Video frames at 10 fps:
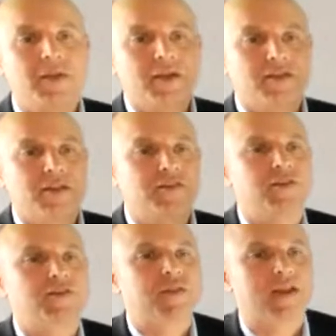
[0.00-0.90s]
this is
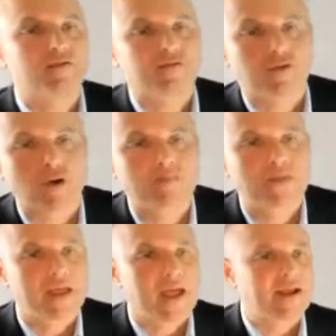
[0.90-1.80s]
a scene from
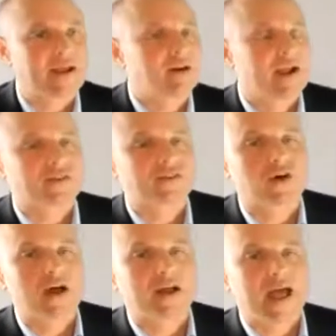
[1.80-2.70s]
an area
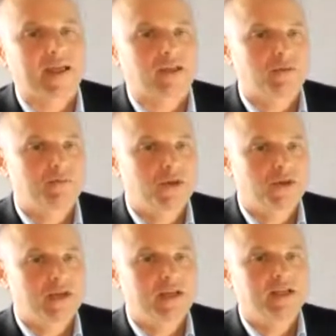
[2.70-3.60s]
outside a
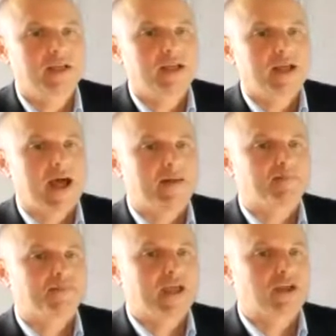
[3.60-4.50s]
community
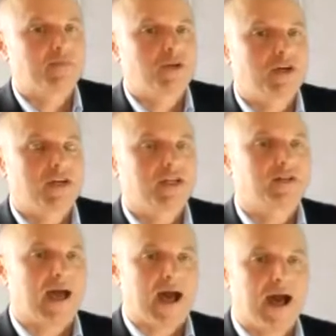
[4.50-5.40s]

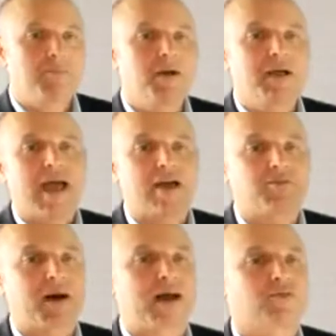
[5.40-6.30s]
hub as
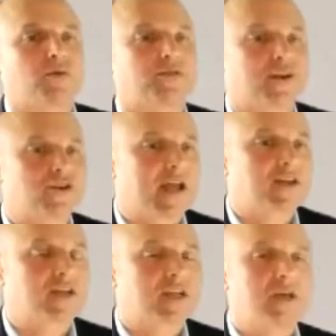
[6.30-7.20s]
part of residential
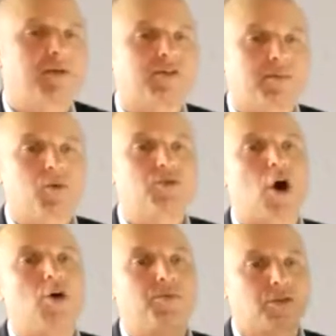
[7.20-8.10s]
aged care, but something was
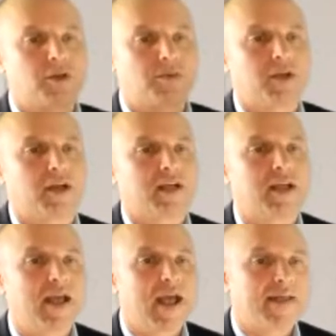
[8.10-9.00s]
open to the community.
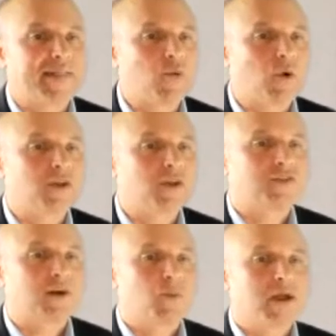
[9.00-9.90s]
And they wanted
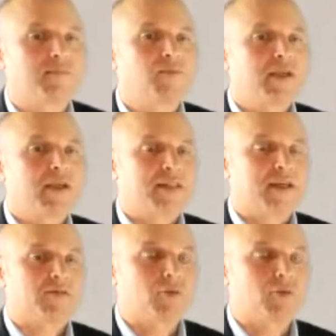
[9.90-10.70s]
somewhere that